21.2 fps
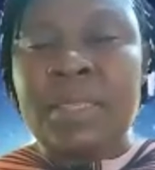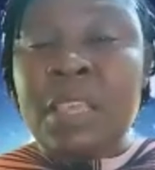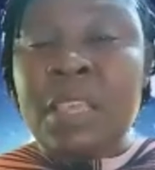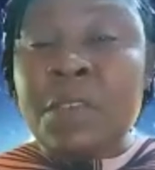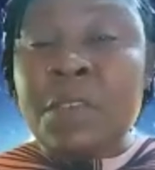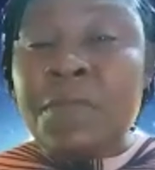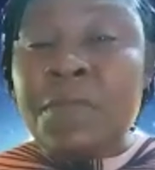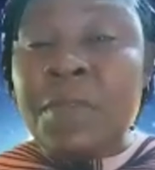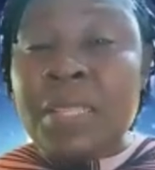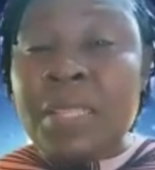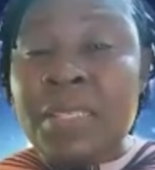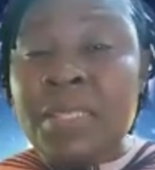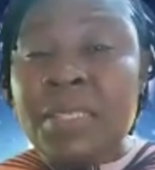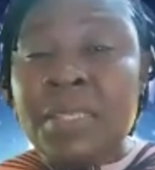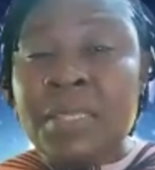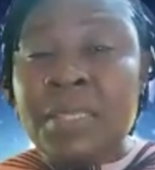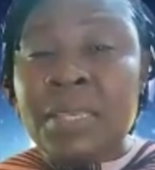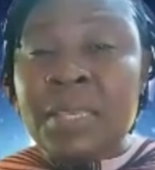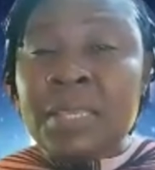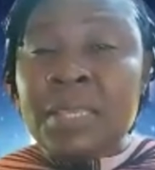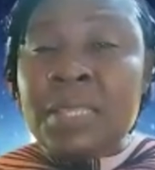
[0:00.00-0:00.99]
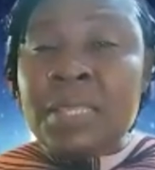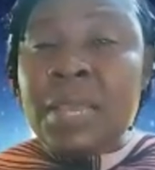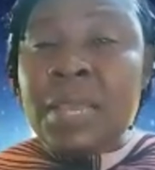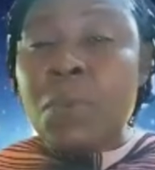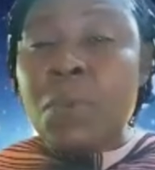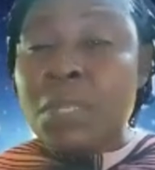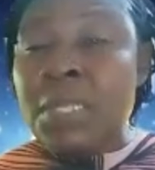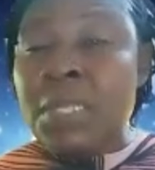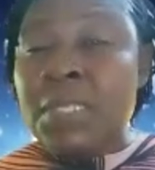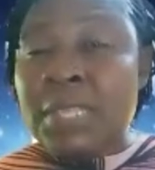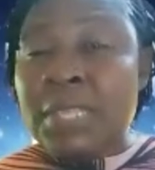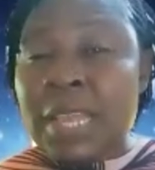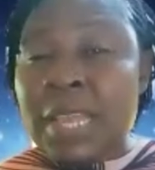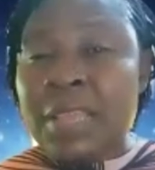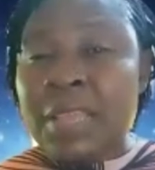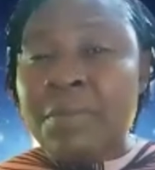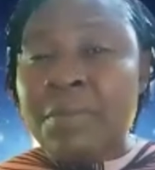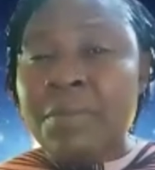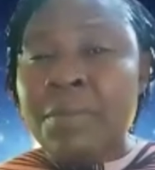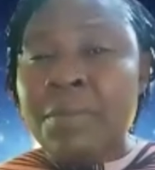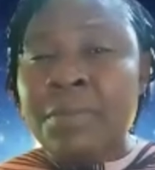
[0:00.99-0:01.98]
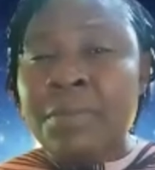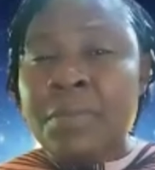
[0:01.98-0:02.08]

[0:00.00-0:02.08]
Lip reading: In fact, there was a time